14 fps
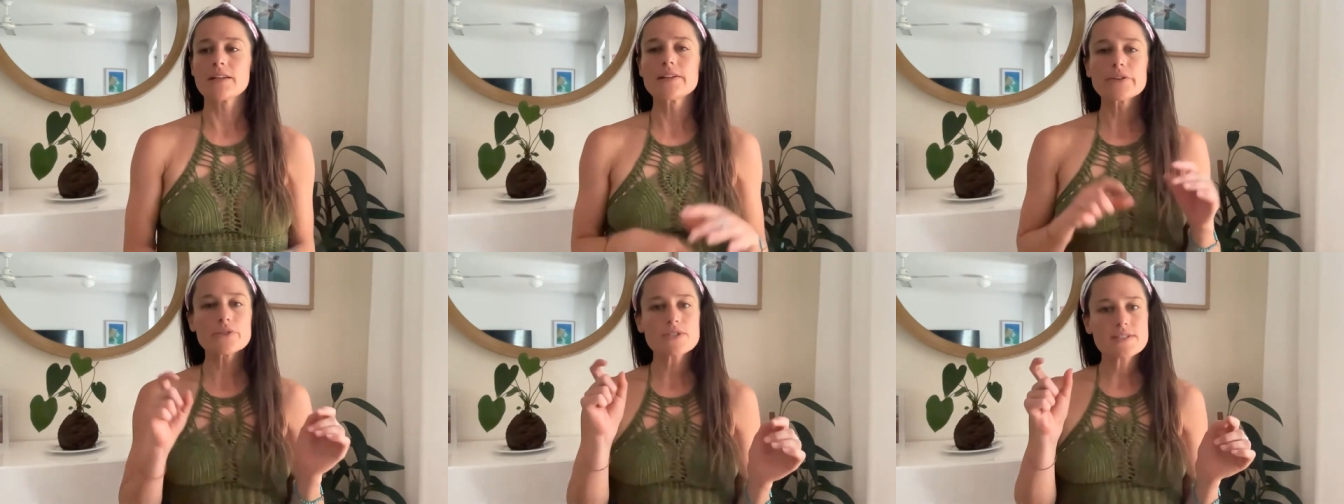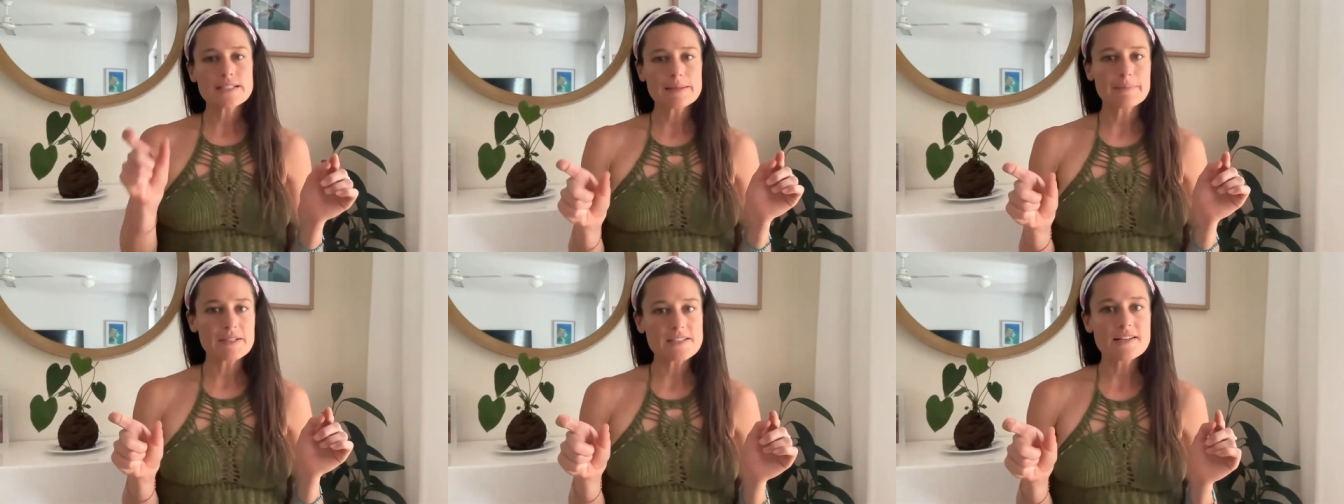little
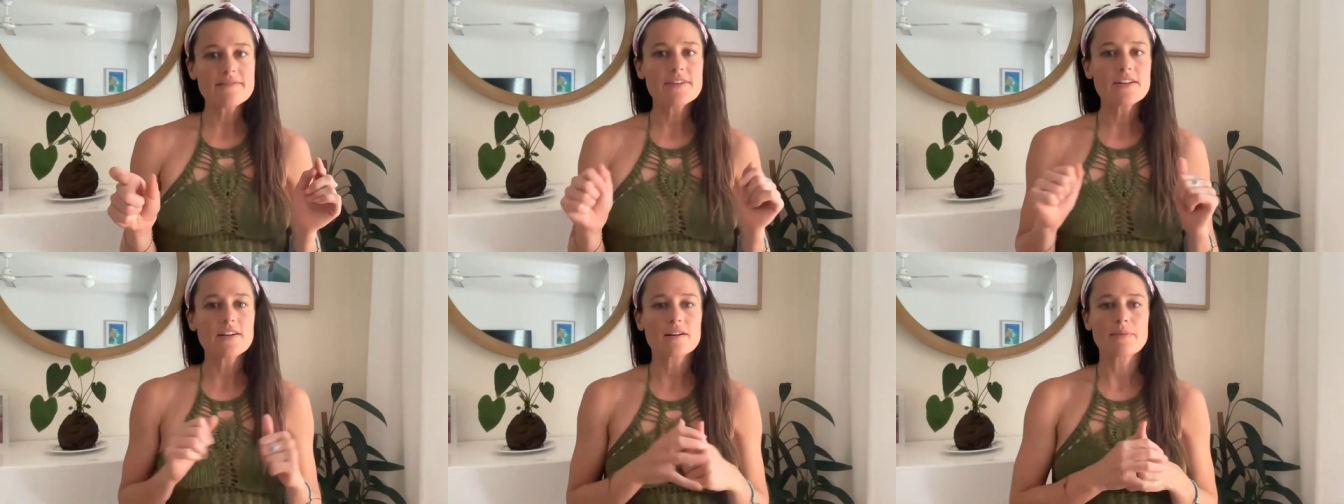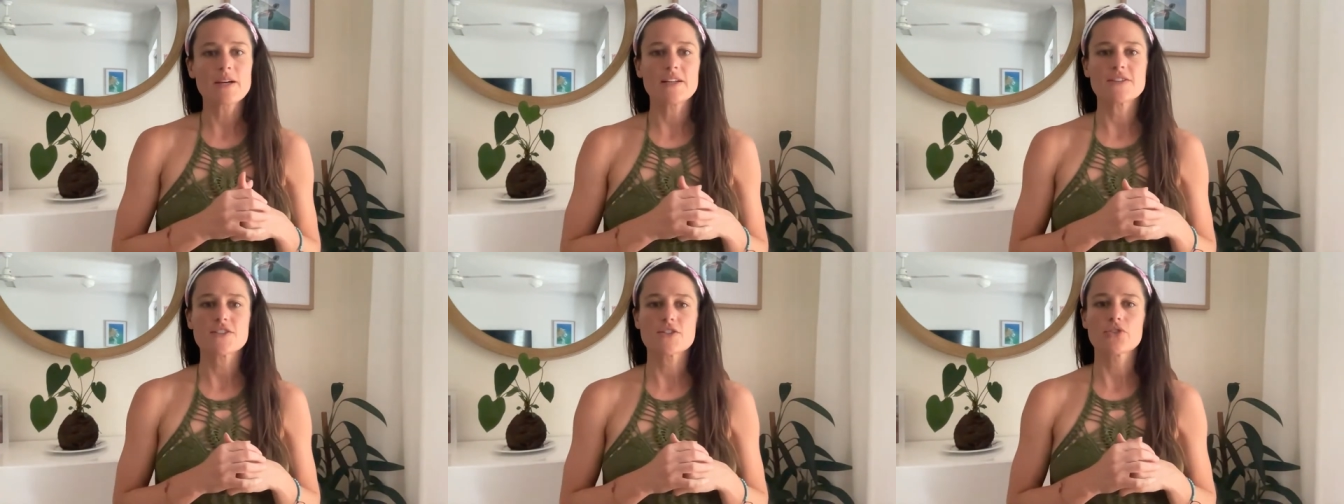snippets of it on
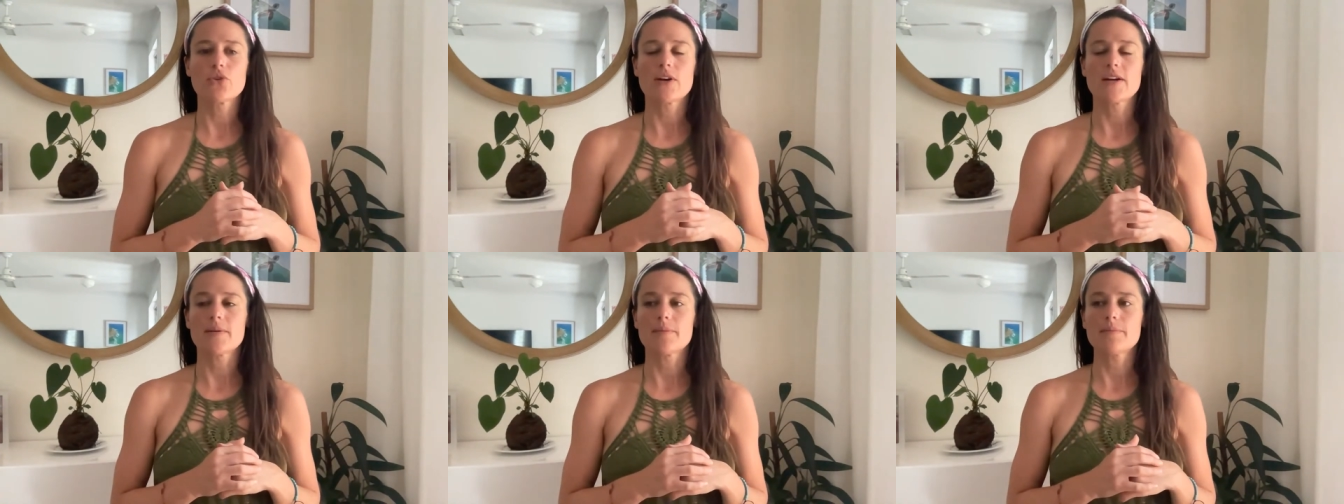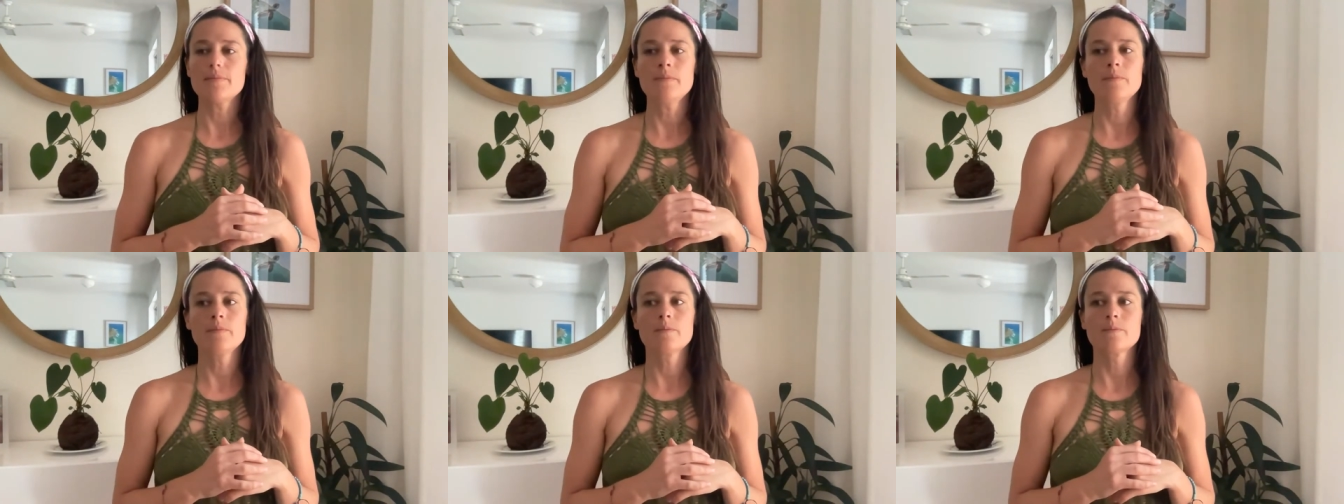my
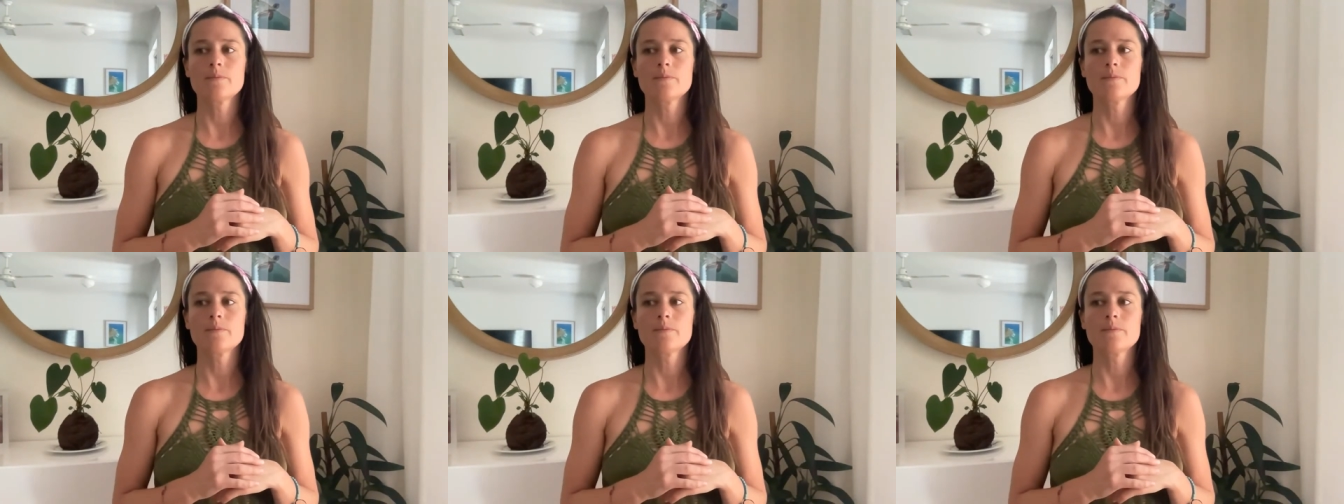Instagram